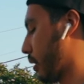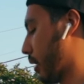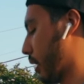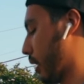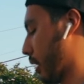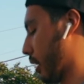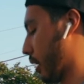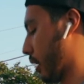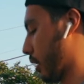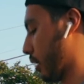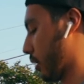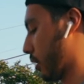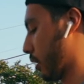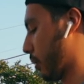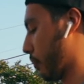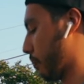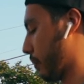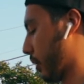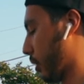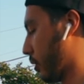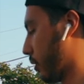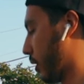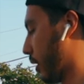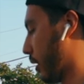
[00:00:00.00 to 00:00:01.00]
the
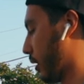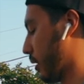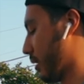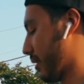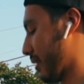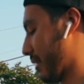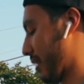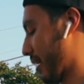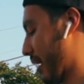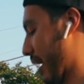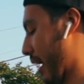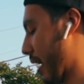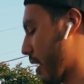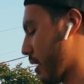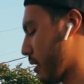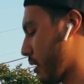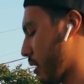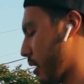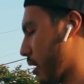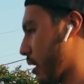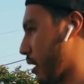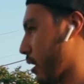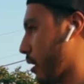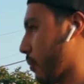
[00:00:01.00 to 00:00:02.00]
building. And
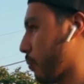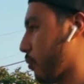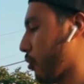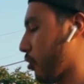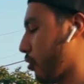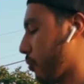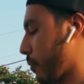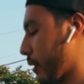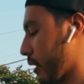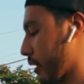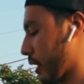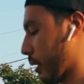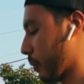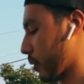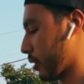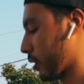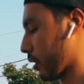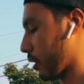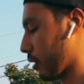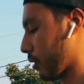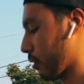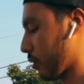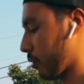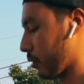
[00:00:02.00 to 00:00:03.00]
movement, I'm
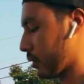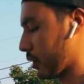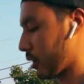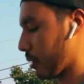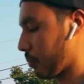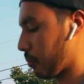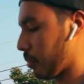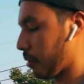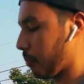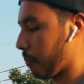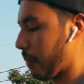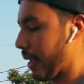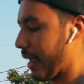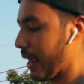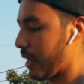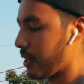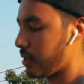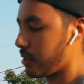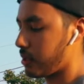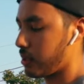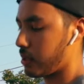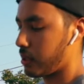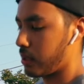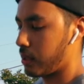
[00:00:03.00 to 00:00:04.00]
just gonna do a simple
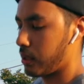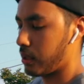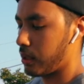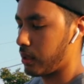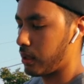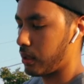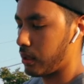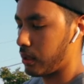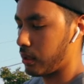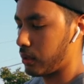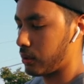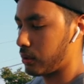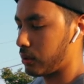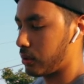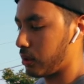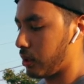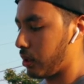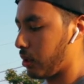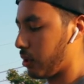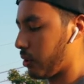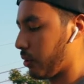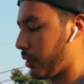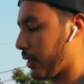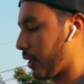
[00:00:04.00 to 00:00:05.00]
pan.
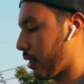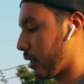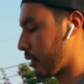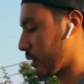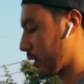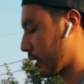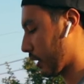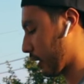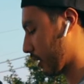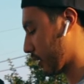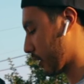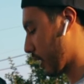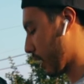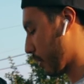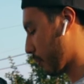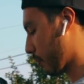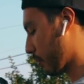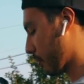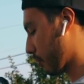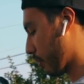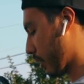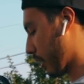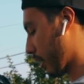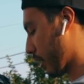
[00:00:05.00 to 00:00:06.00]
So here's the
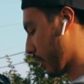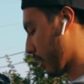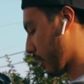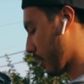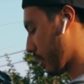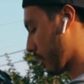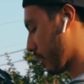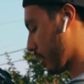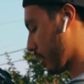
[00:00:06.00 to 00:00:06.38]
example right here.